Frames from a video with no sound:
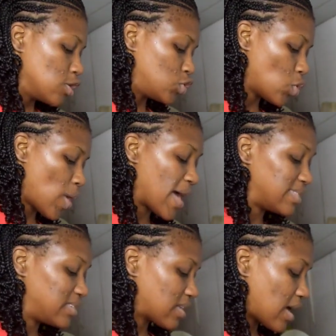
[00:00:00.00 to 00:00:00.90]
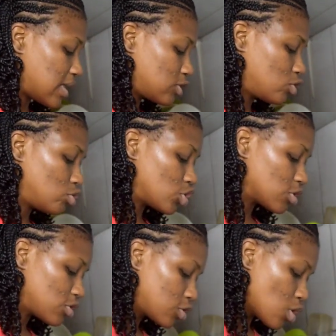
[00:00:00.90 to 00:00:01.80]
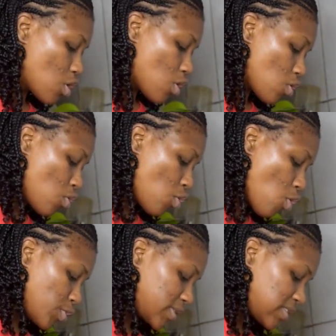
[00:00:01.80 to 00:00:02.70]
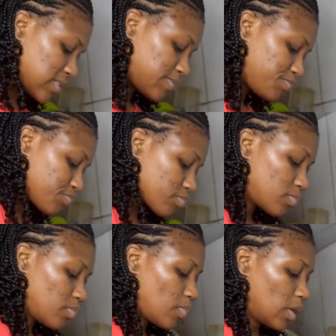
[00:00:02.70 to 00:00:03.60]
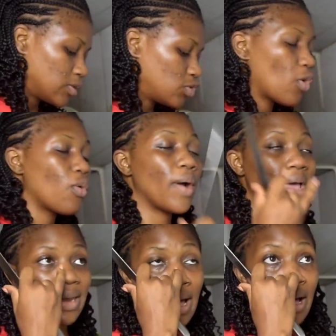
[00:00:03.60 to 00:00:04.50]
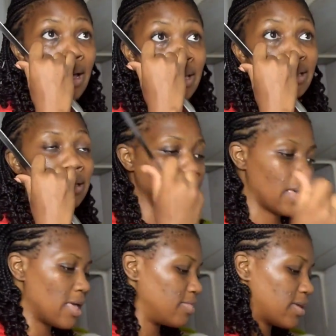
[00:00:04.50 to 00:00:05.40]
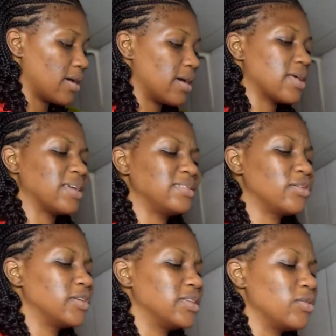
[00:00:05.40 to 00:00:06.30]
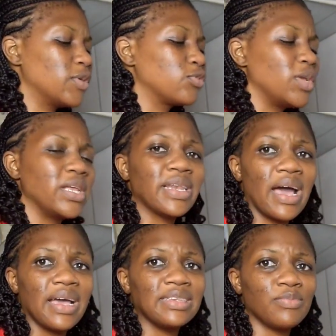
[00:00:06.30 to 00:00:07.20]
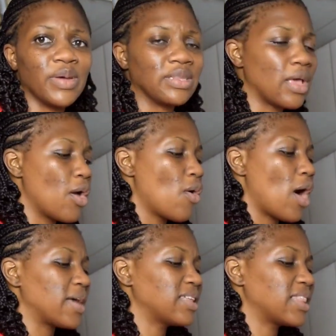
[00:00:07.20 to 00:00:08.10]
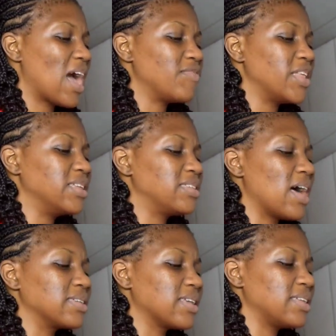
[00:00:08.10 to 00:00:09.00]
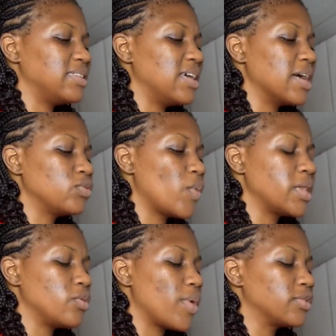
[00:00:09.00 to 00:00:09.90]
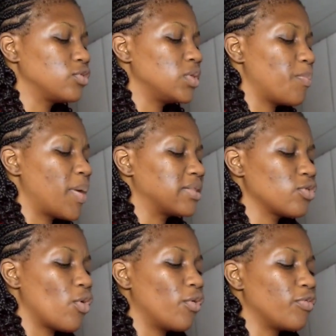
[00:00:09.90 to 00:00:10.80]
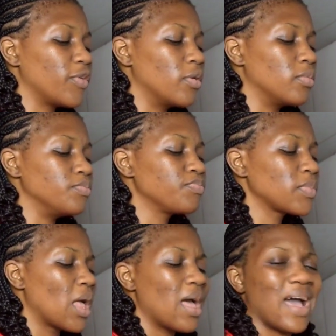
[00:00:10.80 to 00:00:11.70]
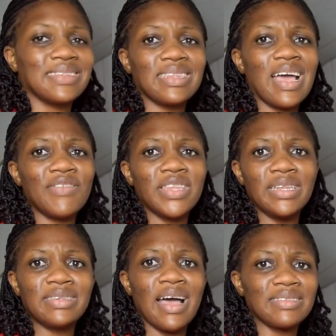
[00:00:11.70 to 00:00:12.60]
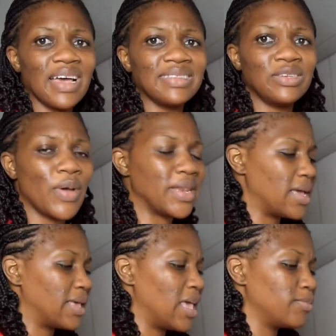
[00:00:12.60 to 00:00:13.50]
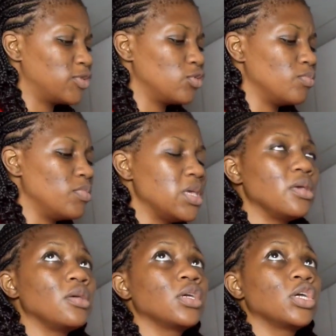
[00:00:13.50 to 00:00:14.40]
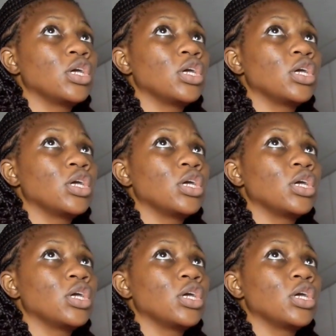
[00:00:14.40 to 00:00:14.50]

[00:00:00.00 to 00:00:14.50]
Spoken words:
So I decided to just go with it. So when I entered, I studied. It was really nice, but I started having a little anxiety, guys, when it went to the part of I started having a little anxiety when it came to me